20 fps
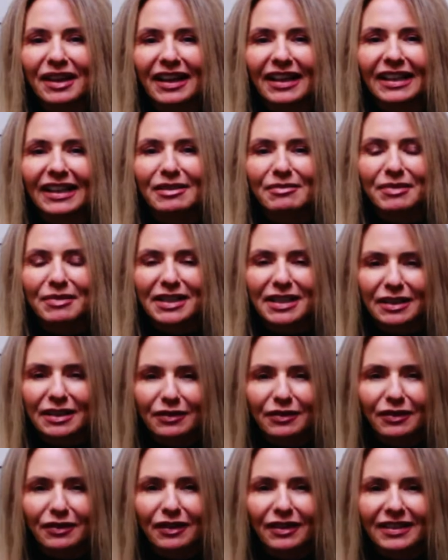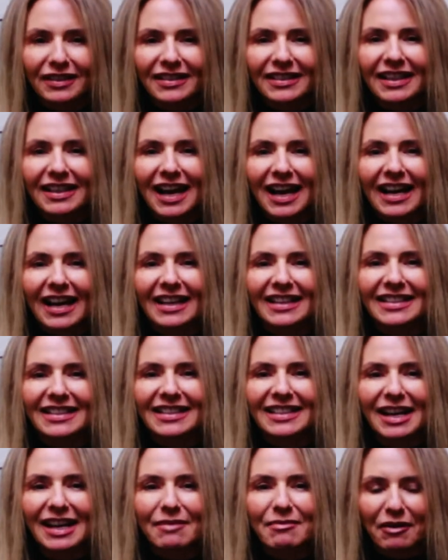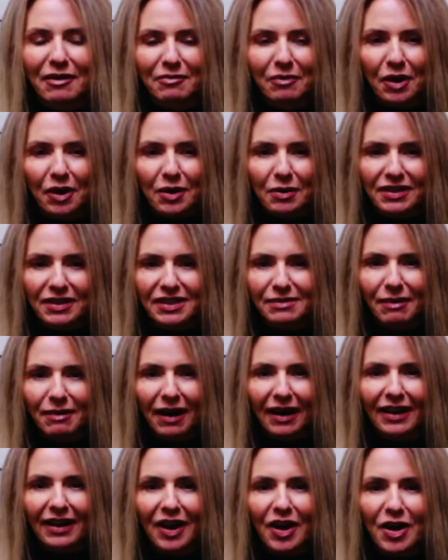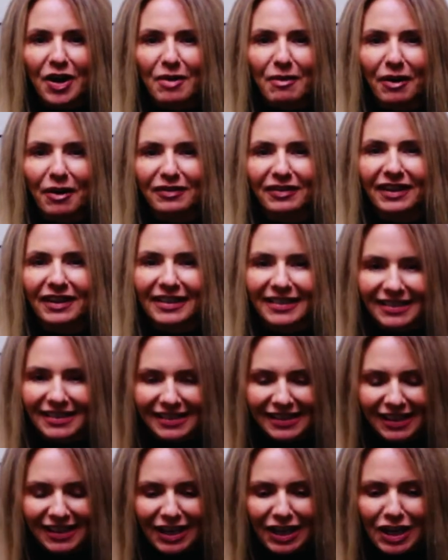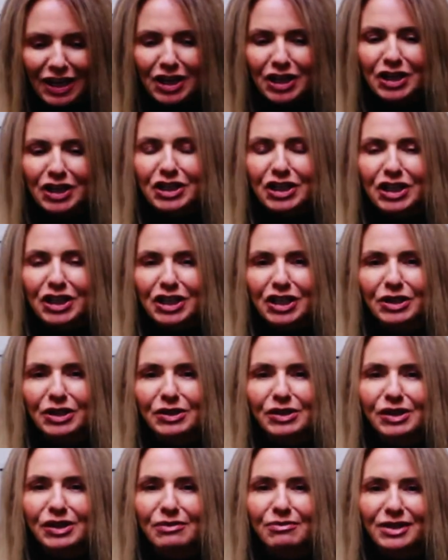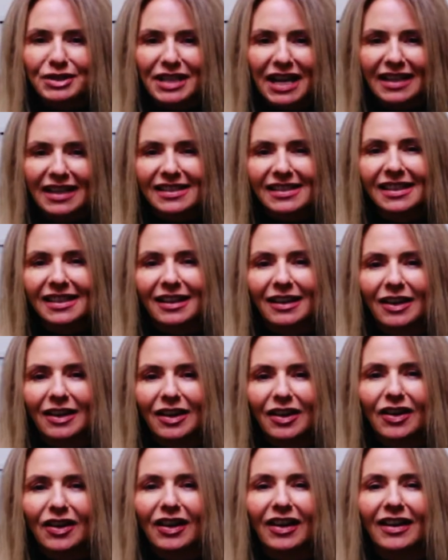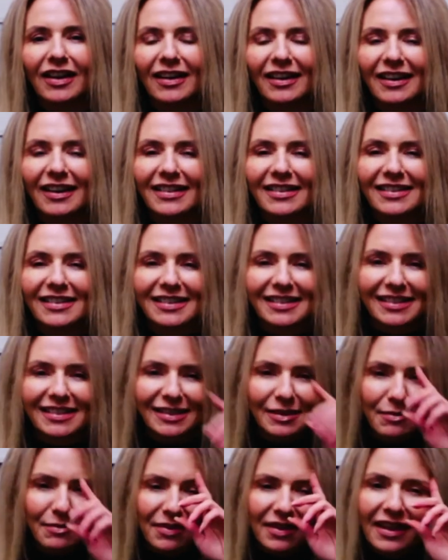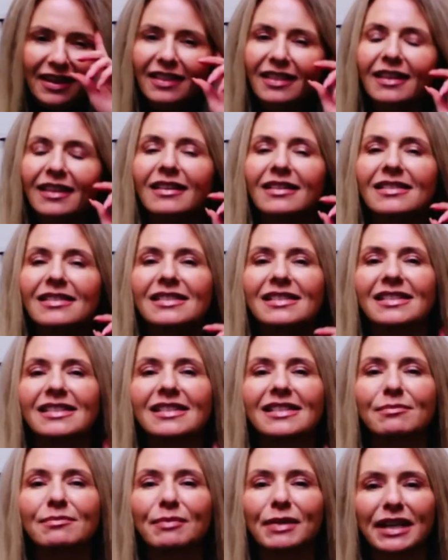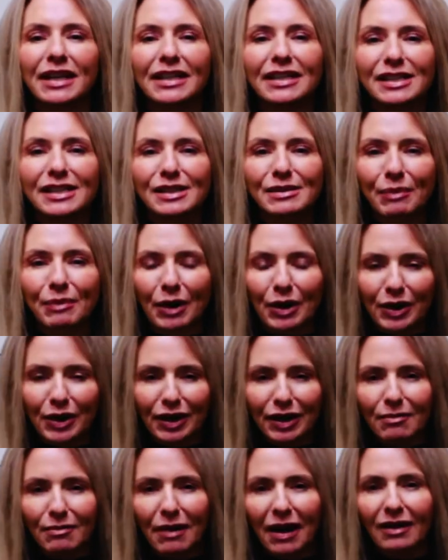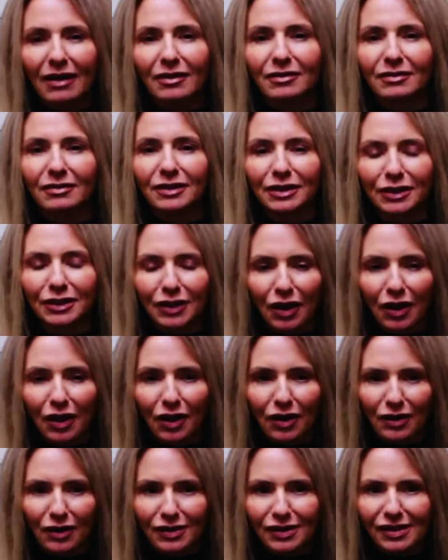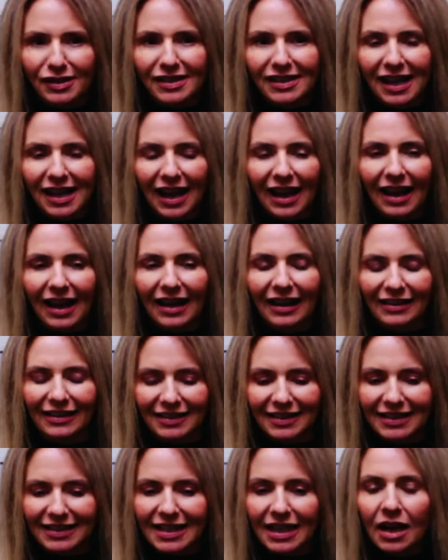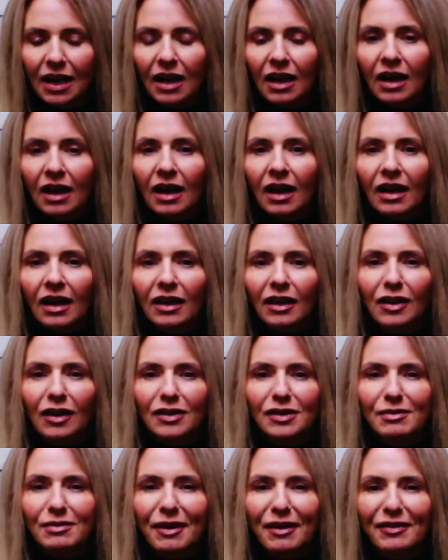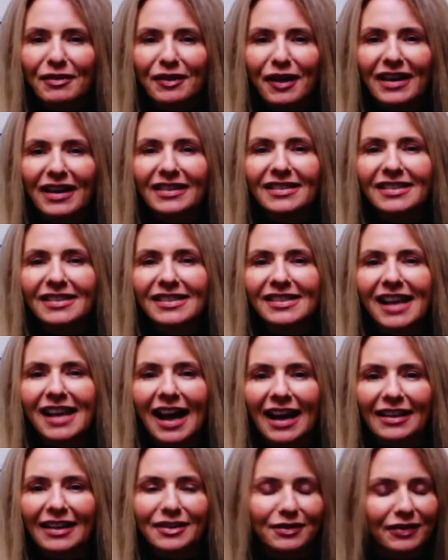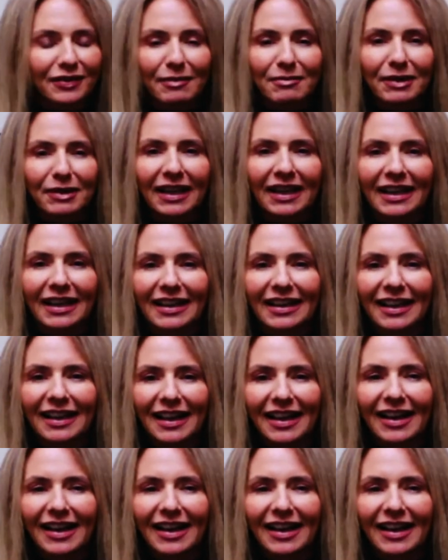a little bit different, and I've brought you into my home office to do some desk yoga. It's something that's been spoken about lots, and lots of our friends and family